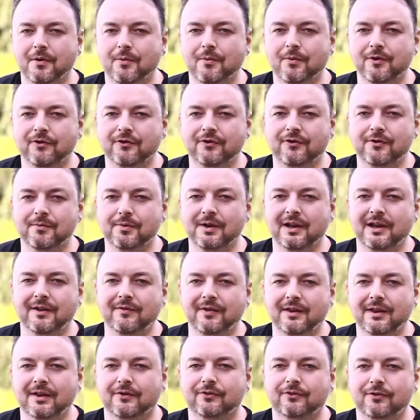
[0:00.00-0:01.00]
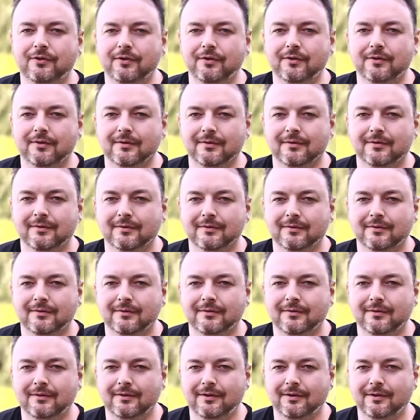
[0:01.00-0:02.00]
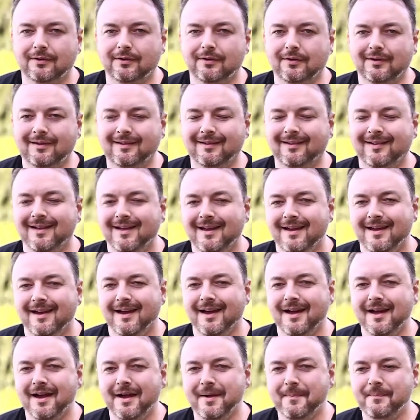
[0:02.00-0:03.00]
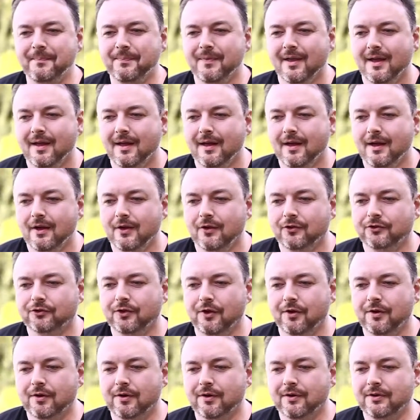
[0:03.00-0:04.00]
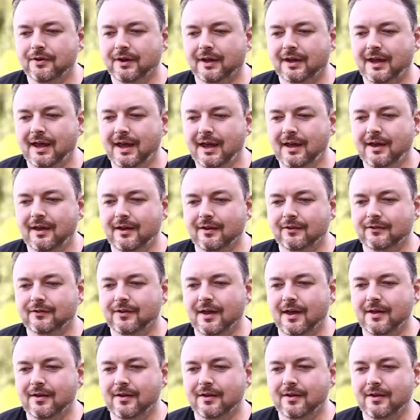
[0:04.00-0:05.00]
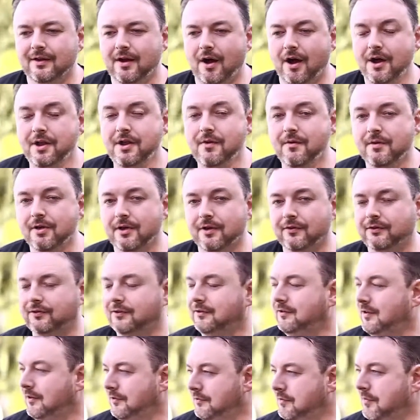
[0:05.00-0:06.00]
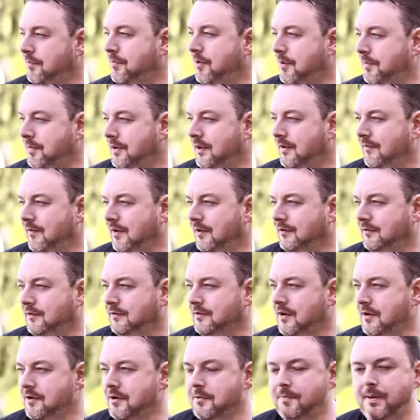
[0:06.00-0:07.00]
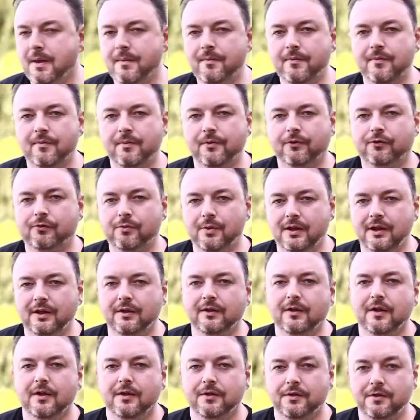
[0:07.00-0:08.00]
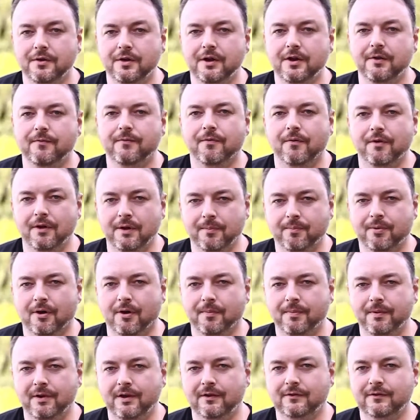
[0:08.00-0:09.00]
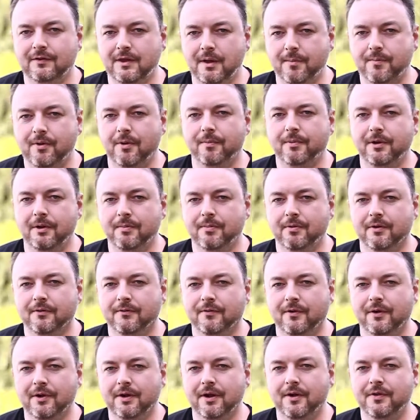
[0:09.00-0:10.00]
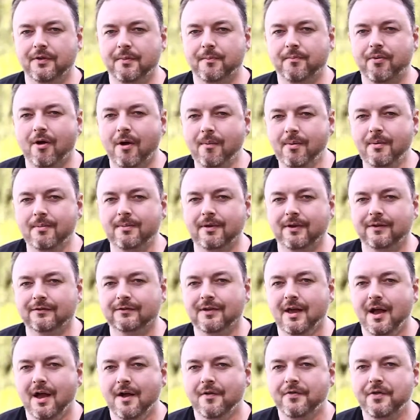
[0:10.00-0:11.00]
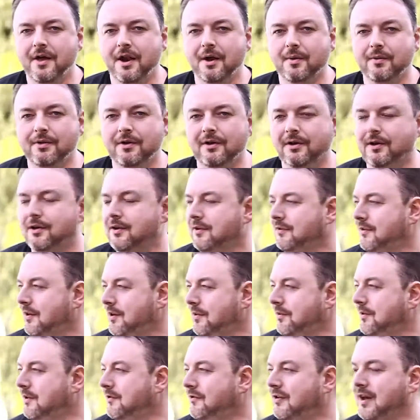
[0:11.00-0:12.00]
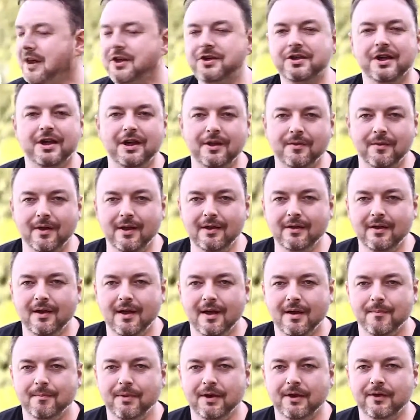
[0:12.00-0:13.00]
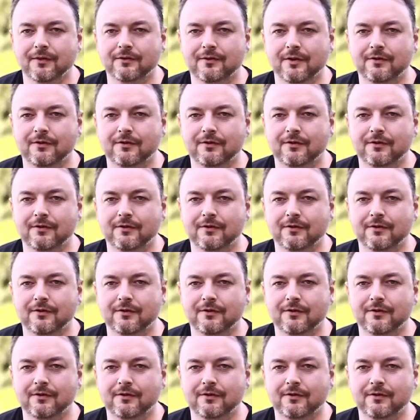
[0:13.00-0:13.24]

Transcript: what is he doing living next to you? You know, so the key is that I know a lot of successful property investors. I know people with 20, 30, 40 properties in their property portfolio. The problem is they don't want to teach anyone because they're